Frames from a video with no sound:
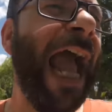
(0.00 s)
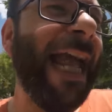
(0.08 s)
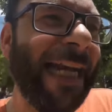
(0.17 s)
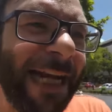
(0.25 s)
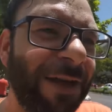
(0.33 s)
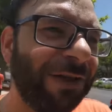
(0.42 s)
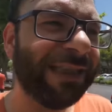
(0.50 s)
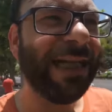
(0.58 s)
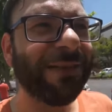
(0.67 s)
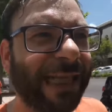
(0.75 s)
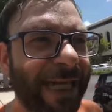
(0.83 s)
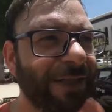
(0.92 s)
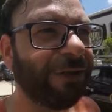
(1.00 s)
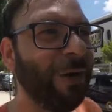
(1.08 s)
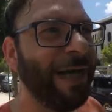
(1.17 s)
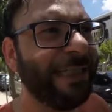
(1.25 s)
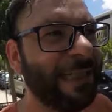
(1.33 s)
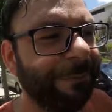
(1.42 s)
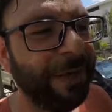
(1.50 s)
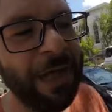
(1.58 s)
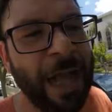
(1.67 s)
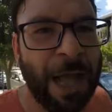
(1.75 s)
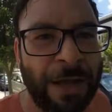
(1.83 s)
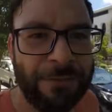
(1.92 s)
And I know it sounds kind of crazy, but
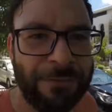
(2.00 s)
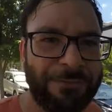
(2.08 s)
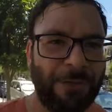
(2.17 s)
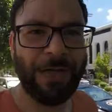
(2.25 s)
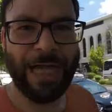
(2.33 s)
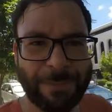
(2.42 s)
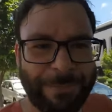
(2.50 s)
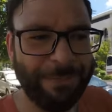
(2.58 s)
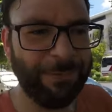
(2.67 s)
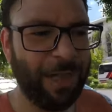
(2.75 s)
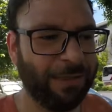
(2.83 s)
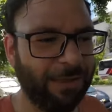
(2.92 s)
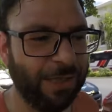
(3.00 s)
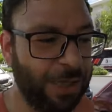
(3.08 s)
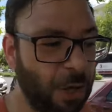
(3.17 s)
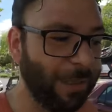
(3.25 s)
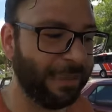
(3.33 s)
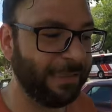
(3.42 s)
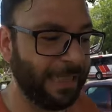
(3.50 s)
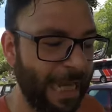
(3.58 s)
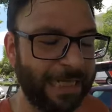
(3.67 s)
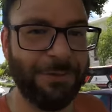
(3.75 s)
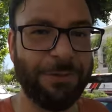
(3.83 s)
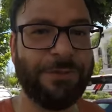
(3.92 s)
for a lot of people out there that know
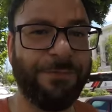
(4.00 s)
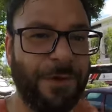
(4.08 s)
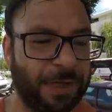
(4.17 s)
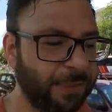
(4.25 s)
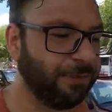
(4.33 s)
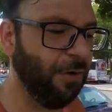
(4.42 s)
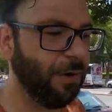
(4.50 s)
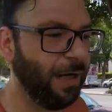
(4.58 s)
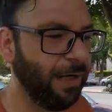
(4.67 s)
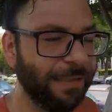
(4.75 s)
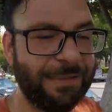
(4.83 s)
exactly what the fuck is going on,